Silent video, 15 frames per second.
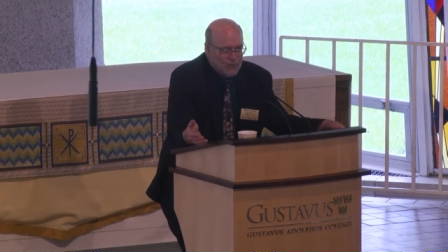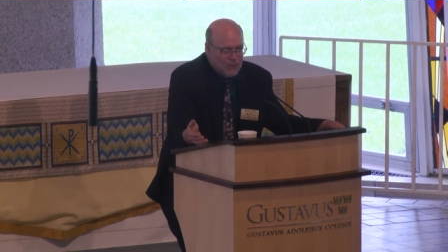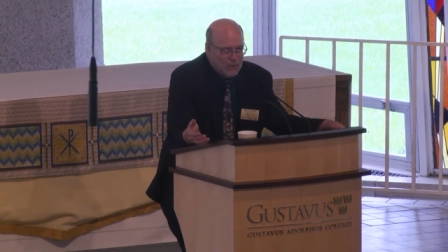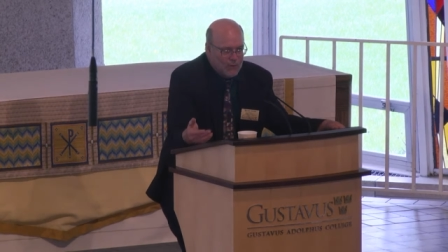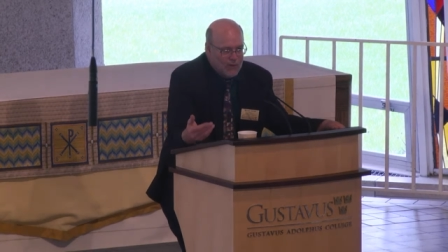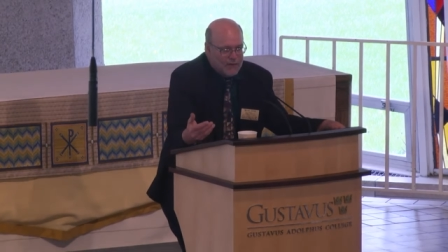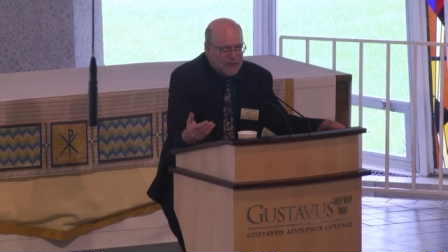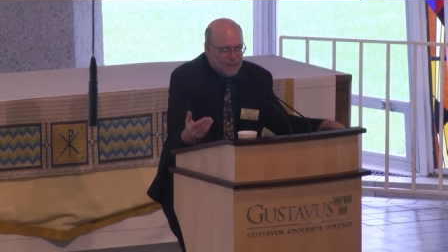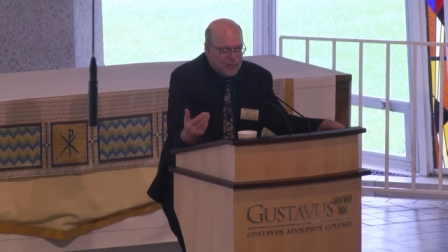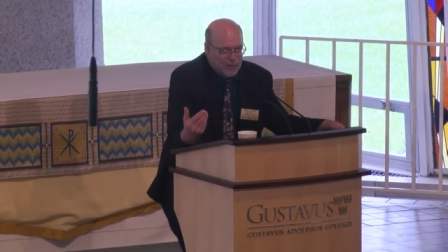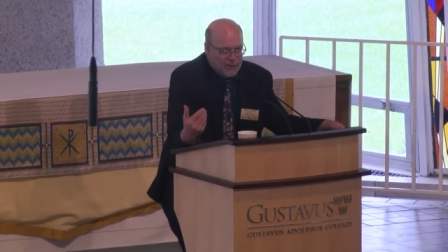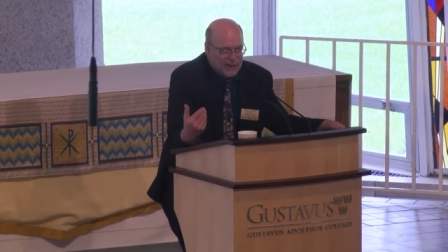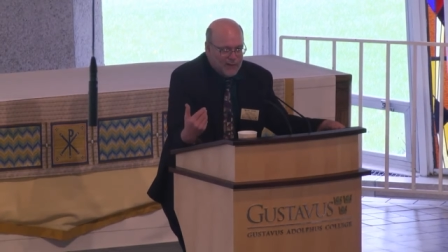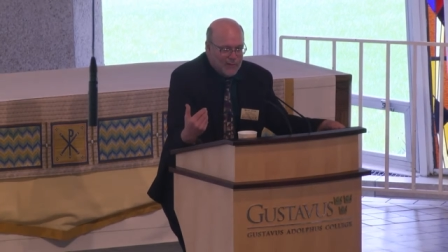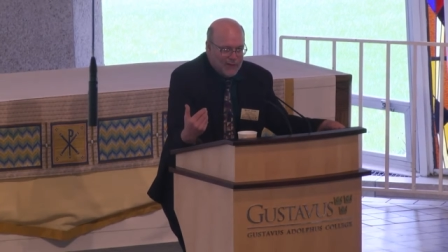We want to
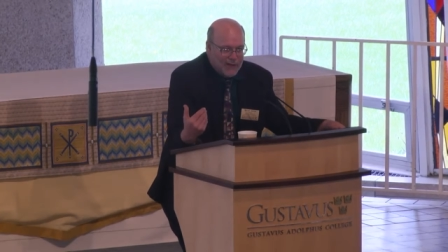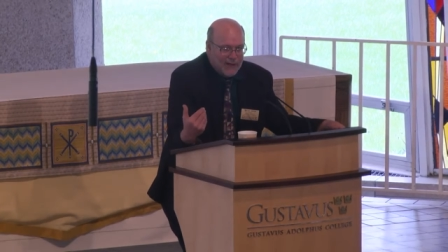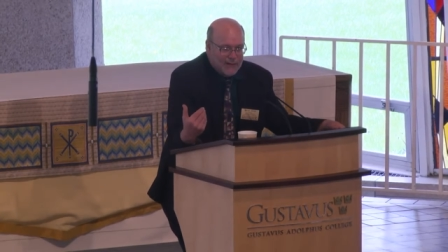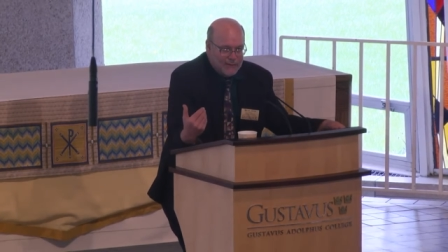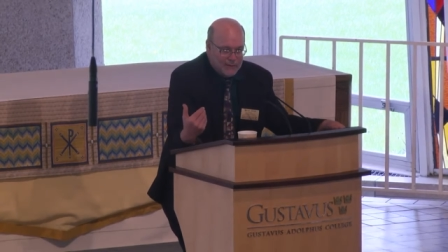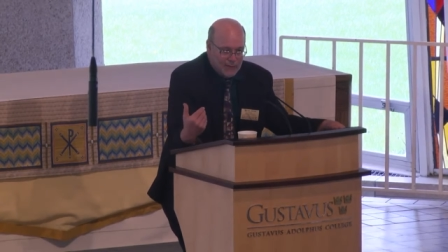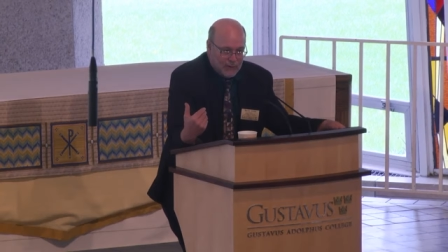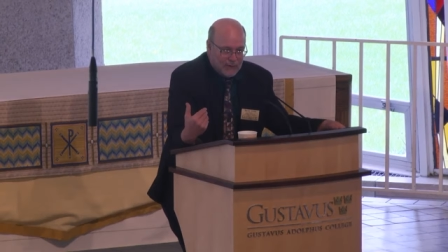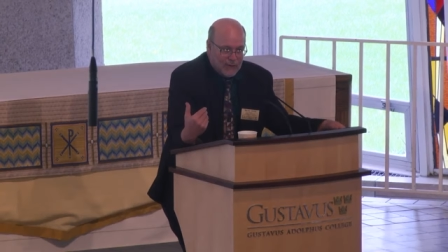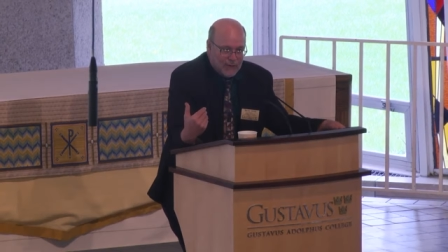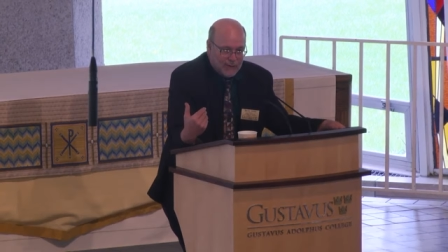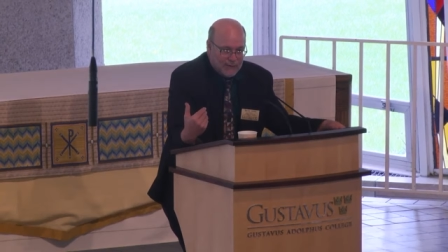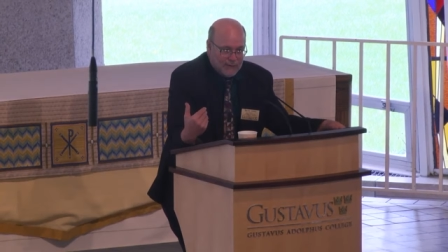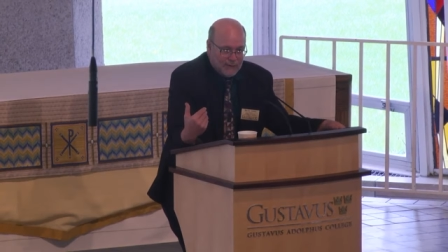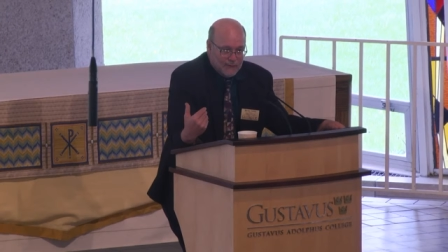bring it back to our
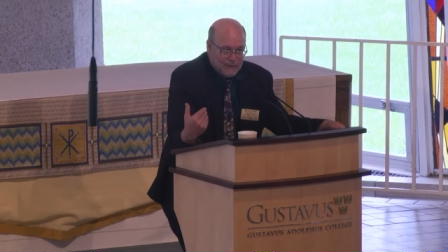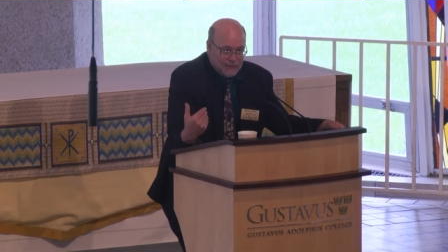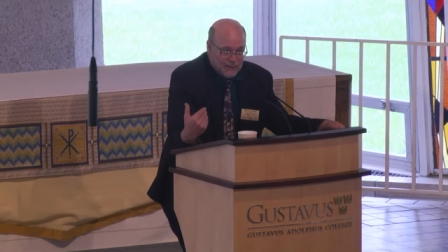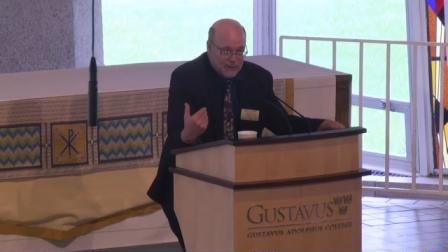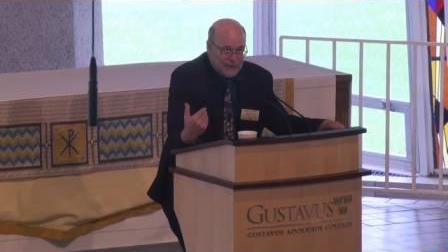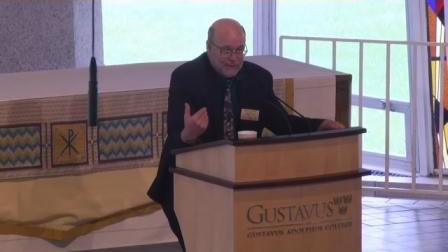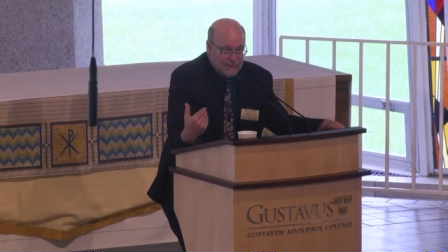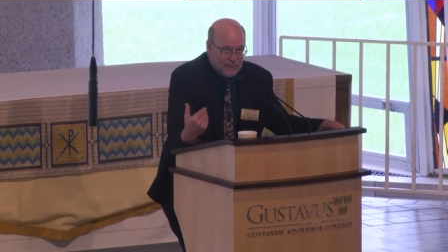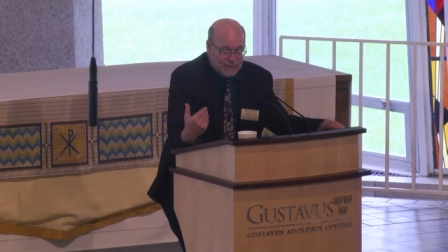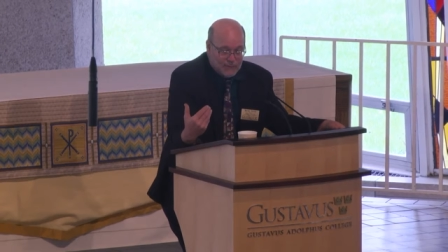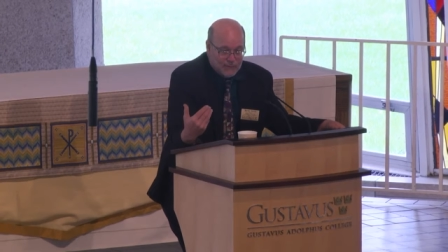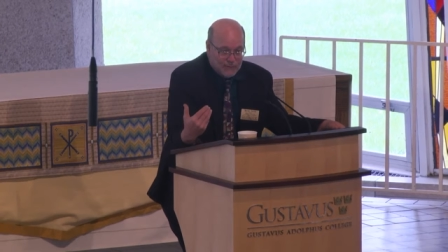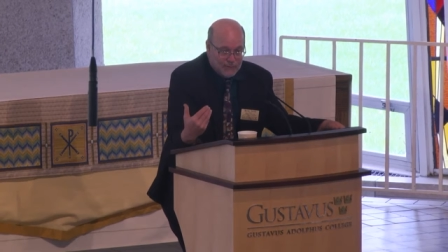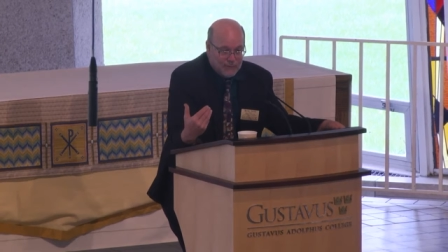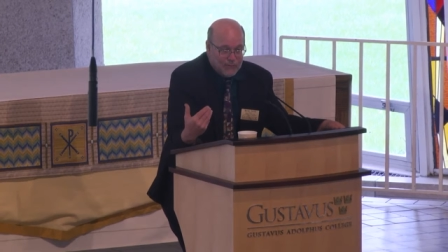gardens, right? Or
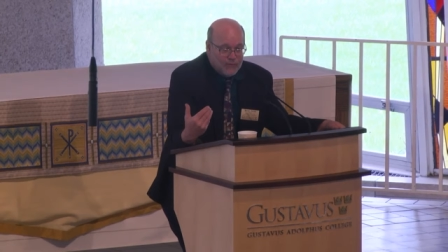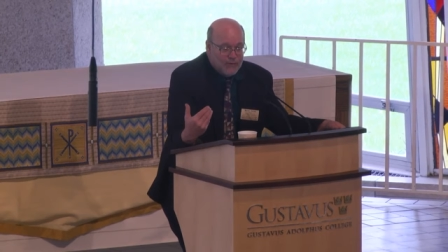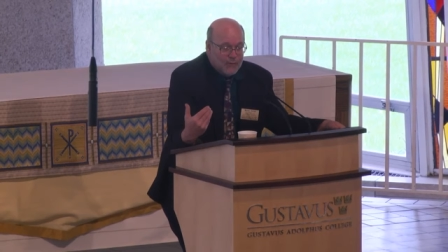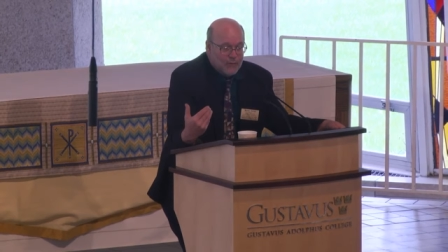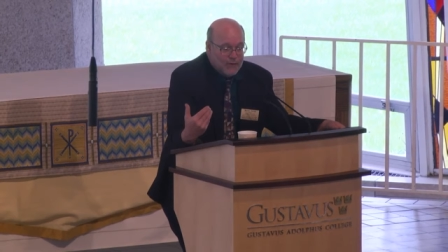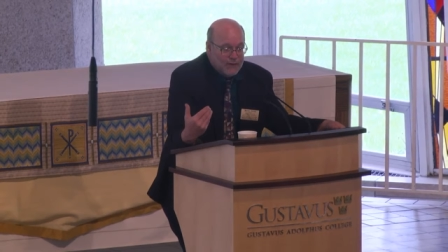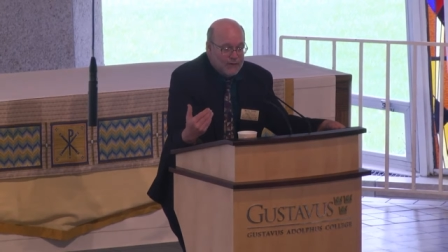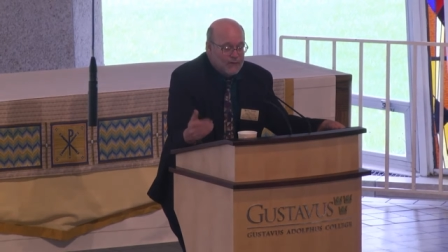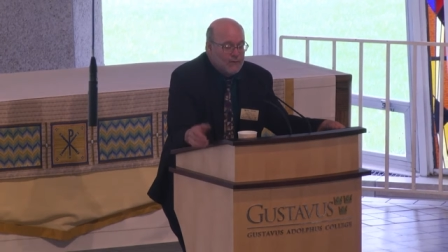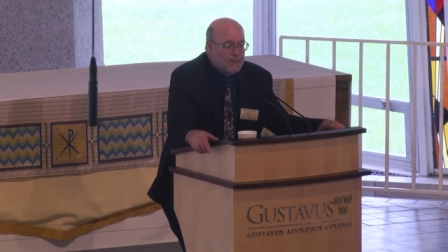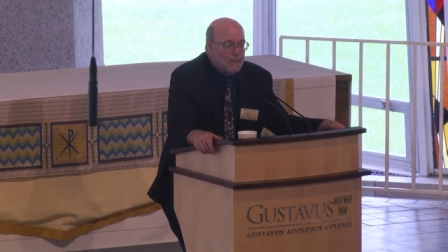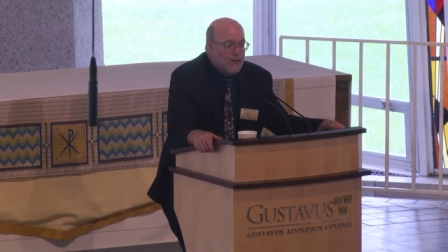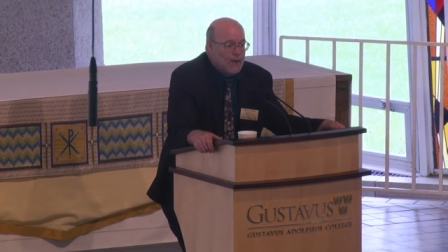someplace.